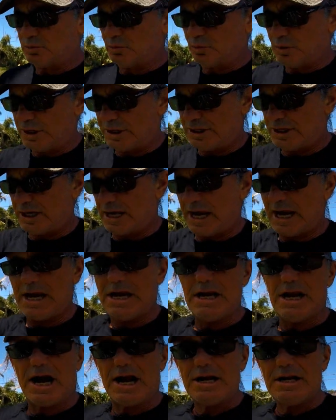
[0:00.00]
with the
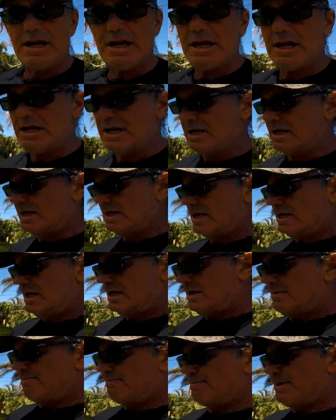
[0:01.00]
890,
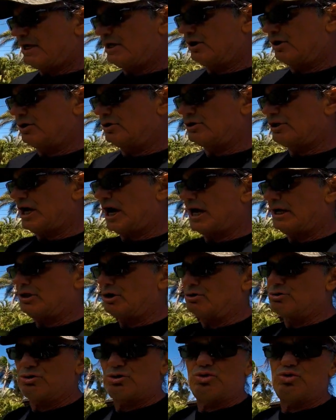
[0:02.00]
because I
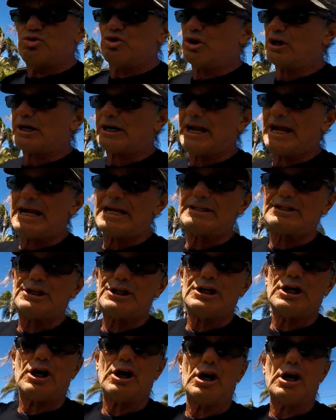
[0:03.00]
don't do crazy
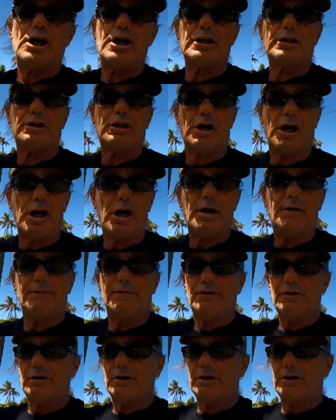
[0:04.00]
hard carves on a